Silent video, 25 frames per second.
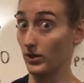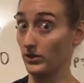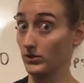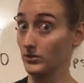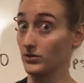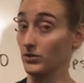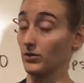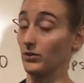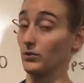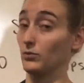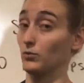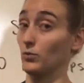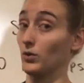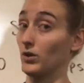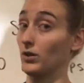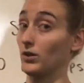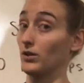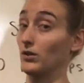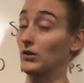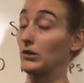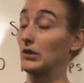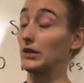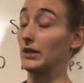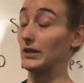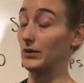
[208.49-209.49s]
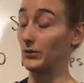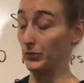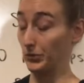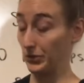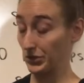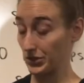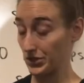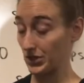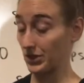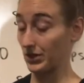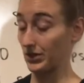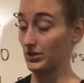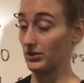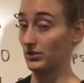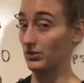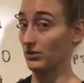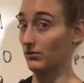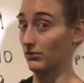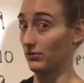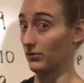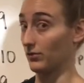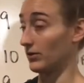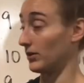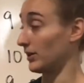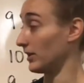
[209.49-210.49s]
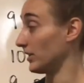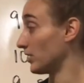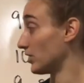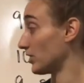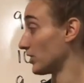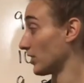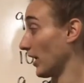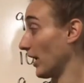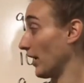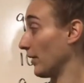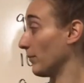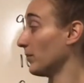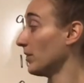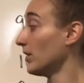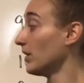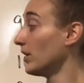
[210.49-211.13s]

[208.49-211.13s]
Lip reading: So it will return to the floor each time.